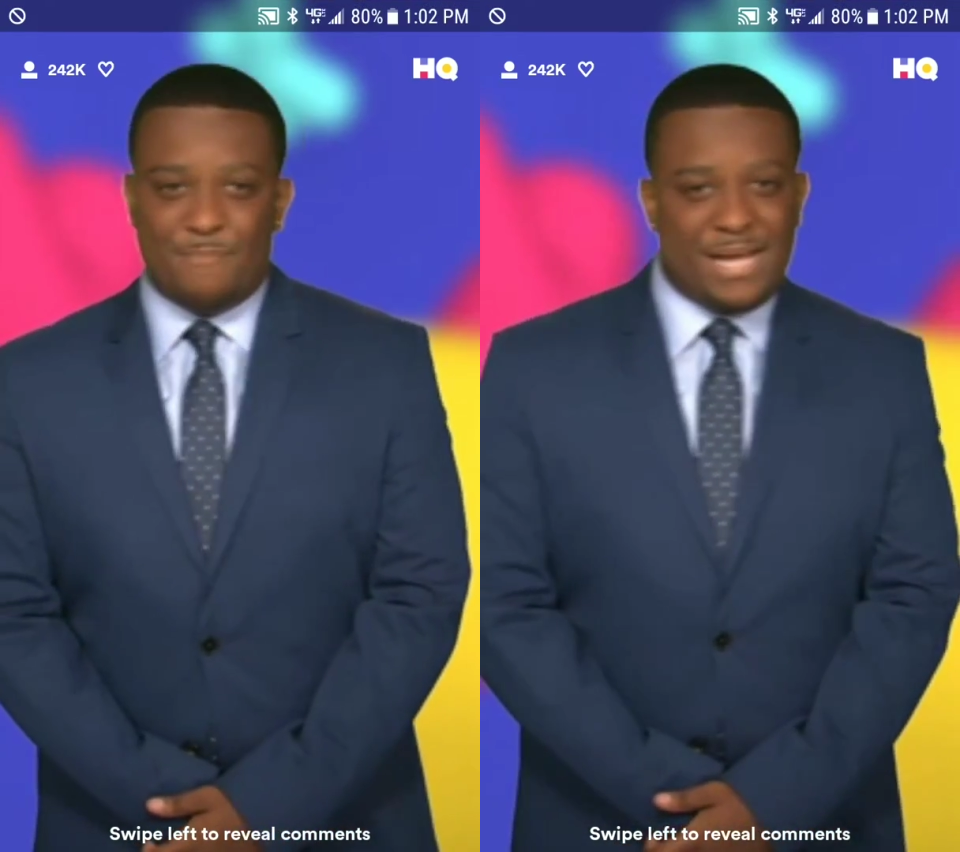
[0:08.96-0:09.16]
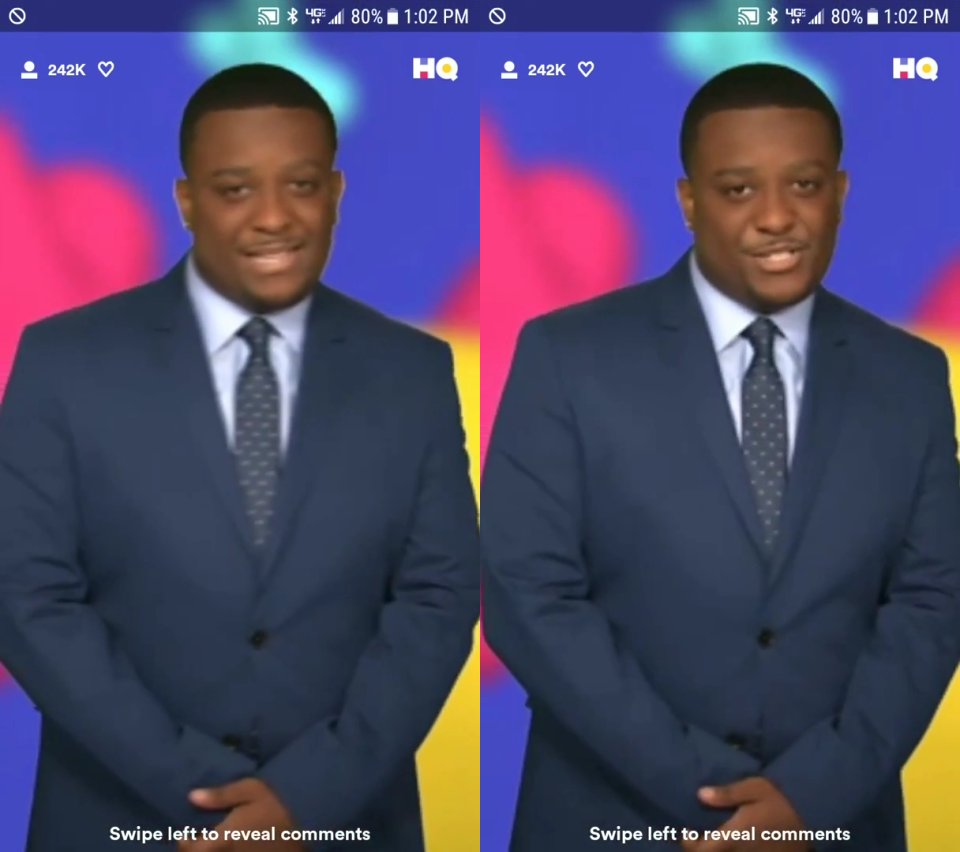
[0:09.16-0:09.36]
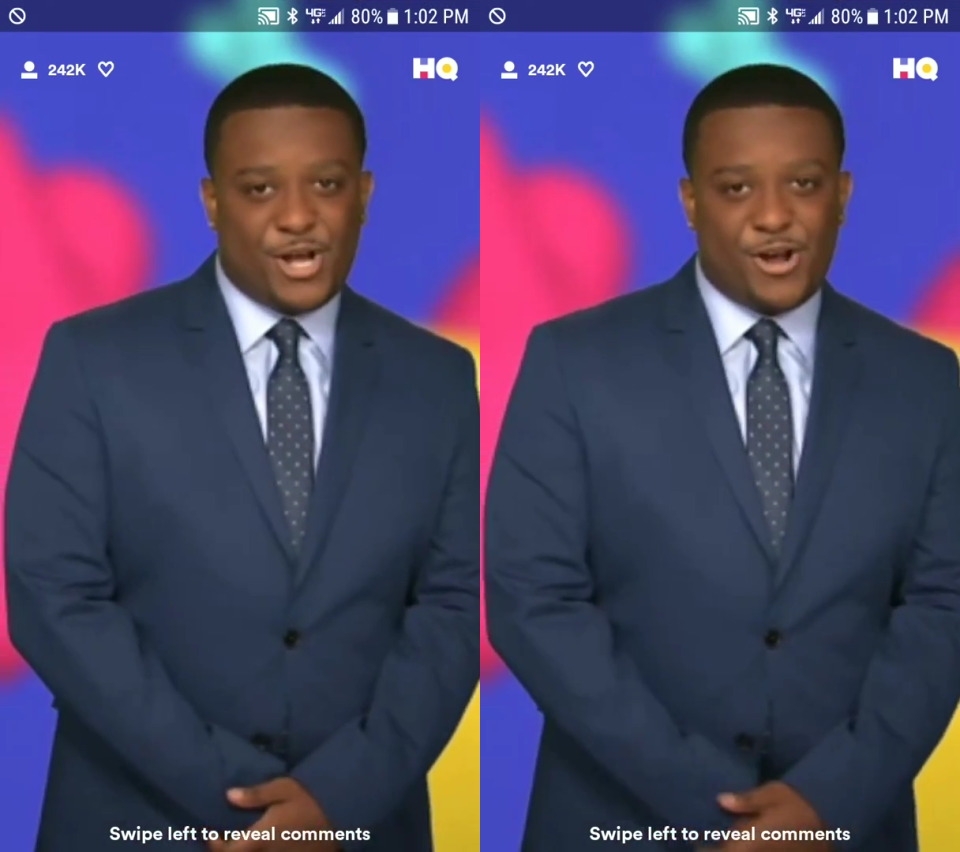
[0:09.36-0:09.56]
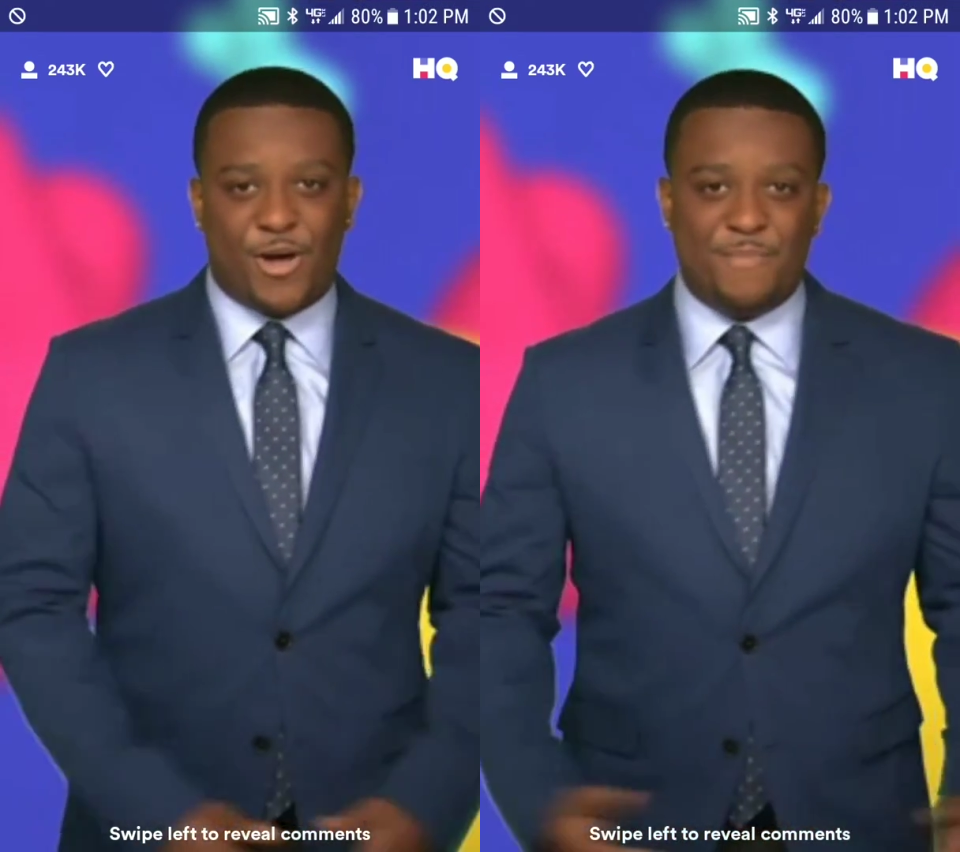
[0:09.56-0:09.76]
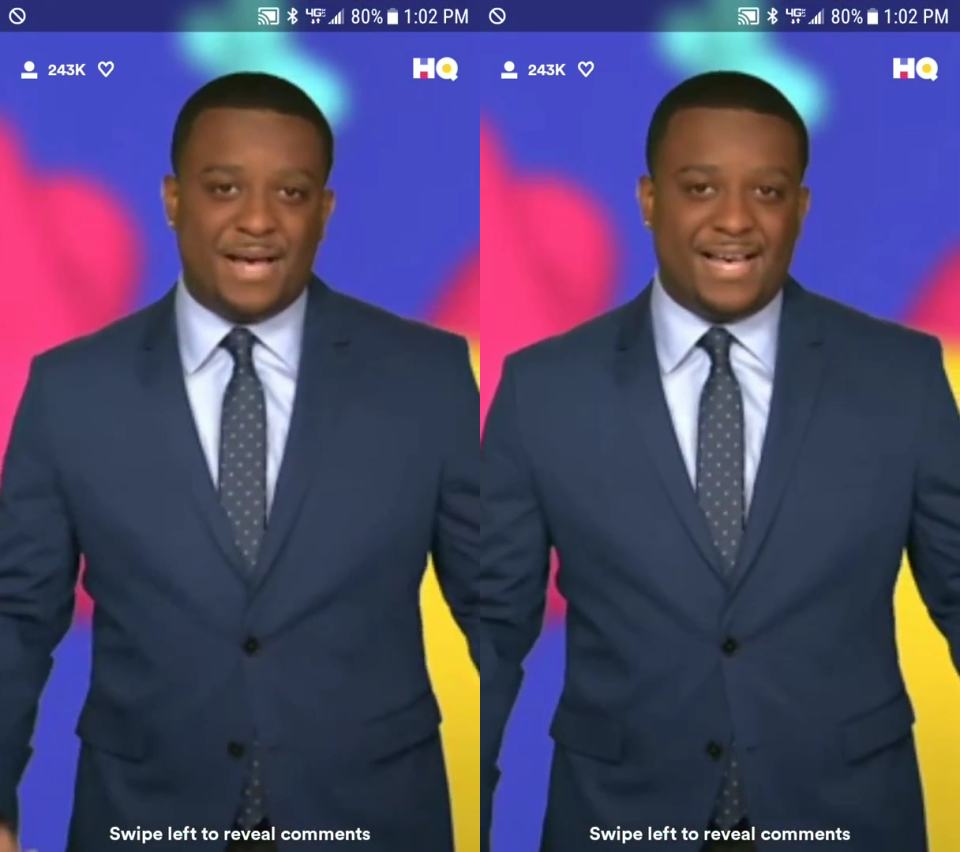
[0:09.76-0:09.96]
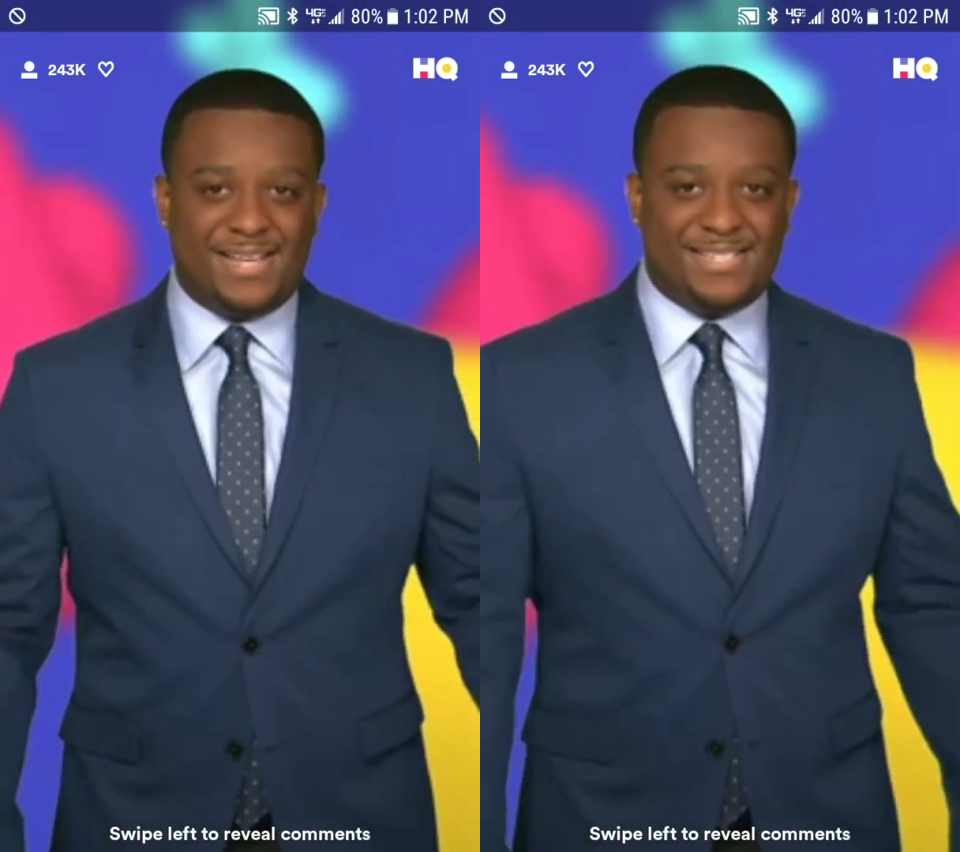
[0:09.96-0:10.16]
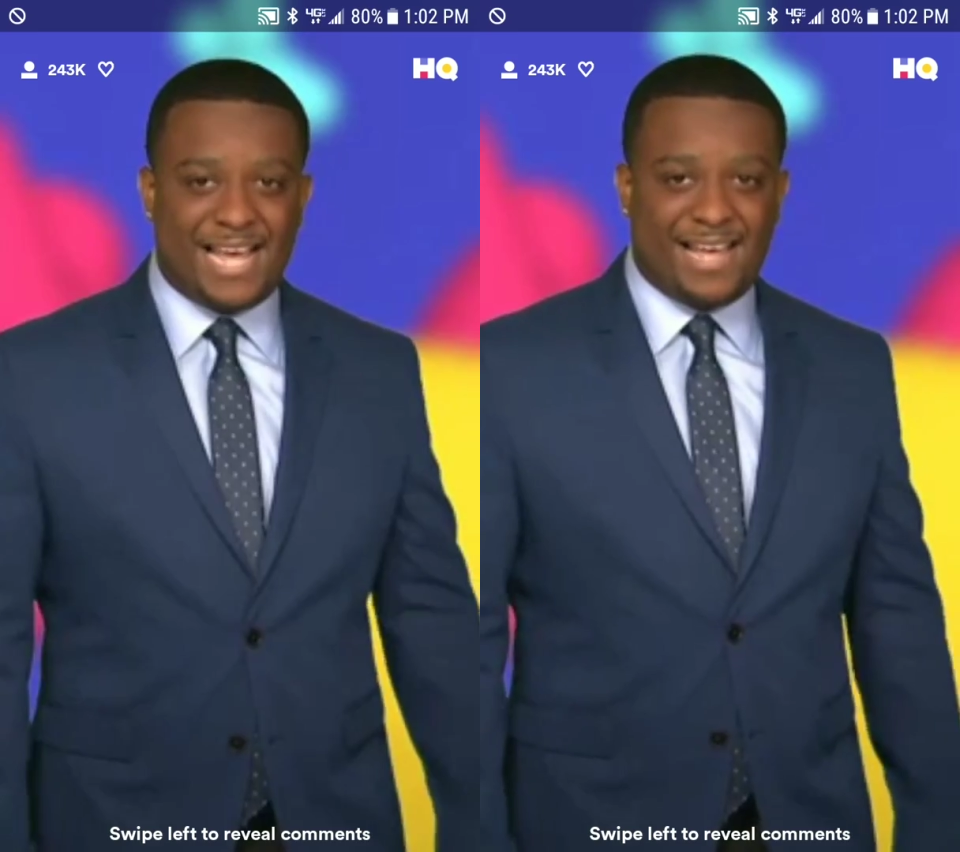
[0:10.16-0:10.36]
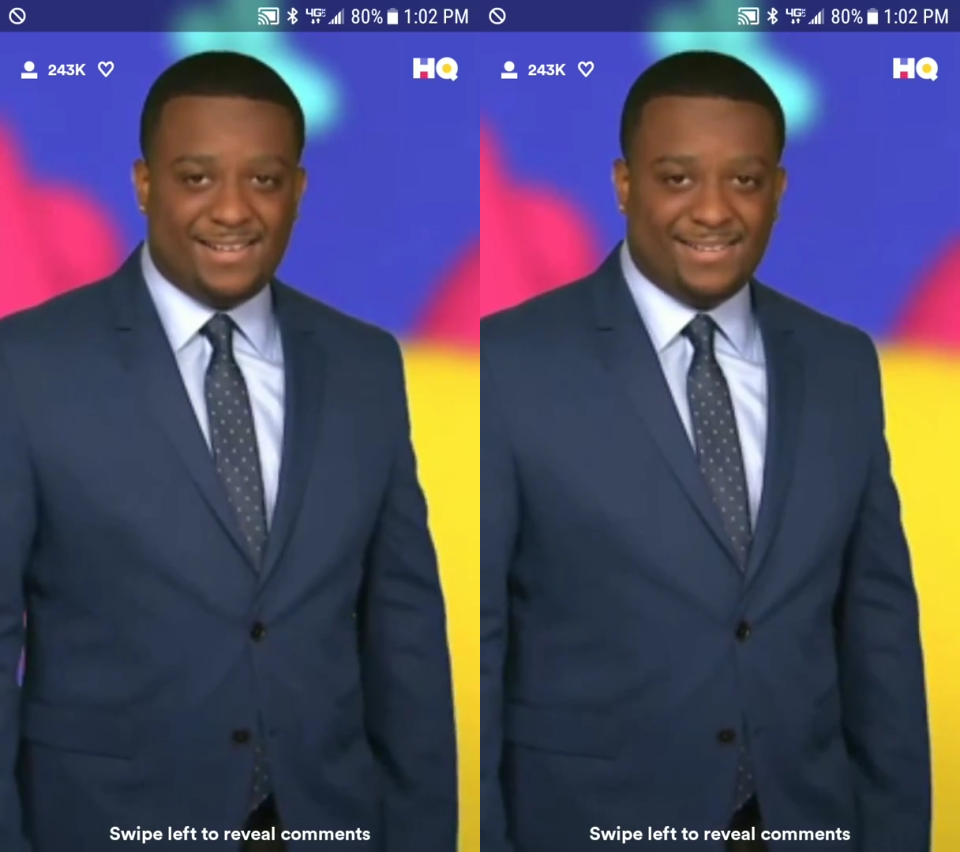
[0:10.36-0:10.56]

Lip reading: met this girl on Monday,